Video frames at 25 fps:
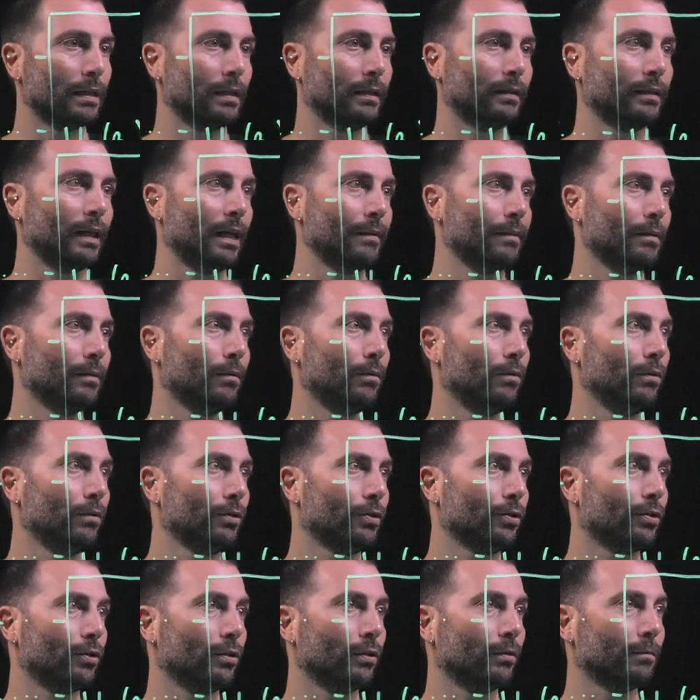the time
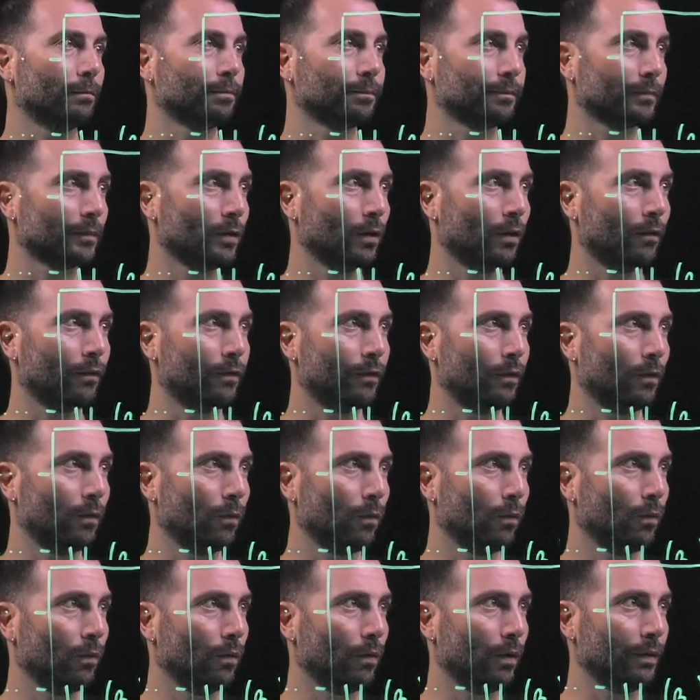evolution of
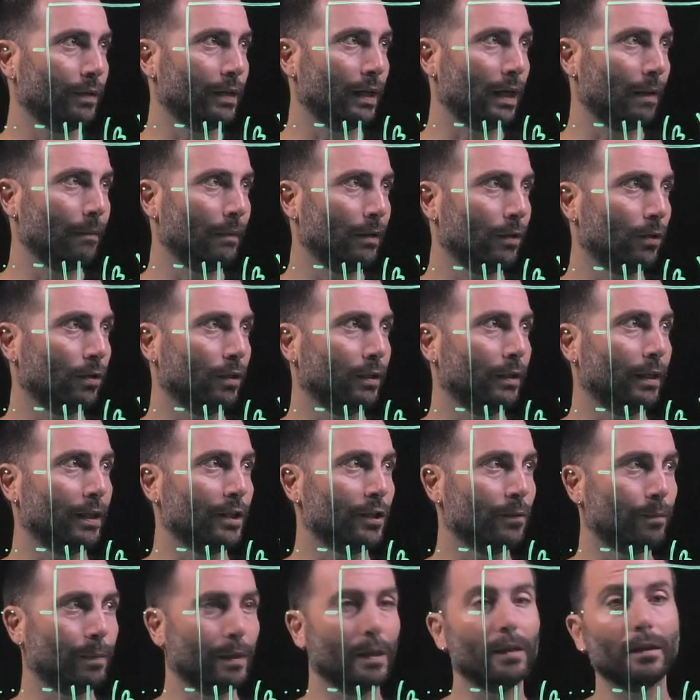the Hamiltonian
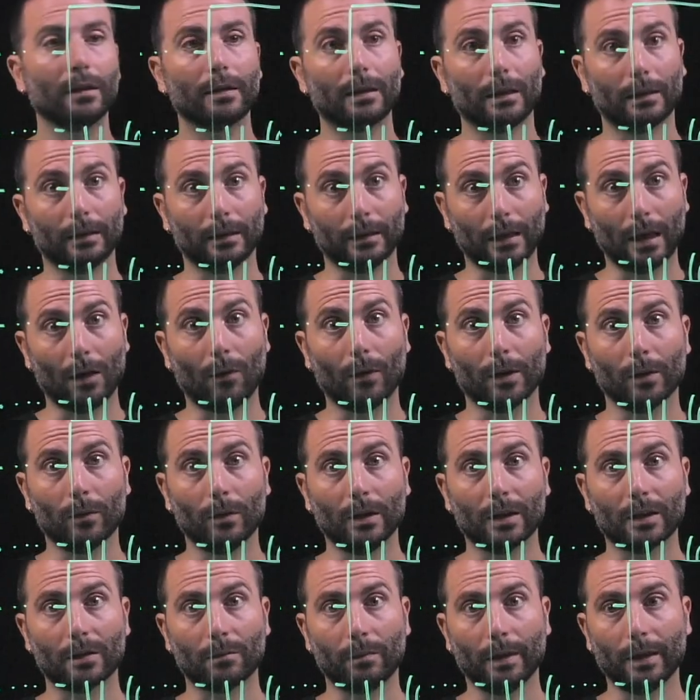HP, that now I will
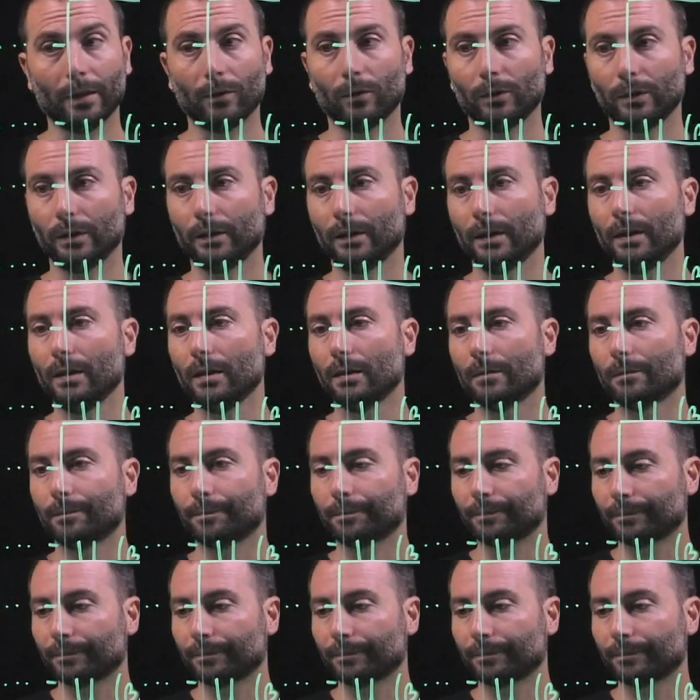explain what it is.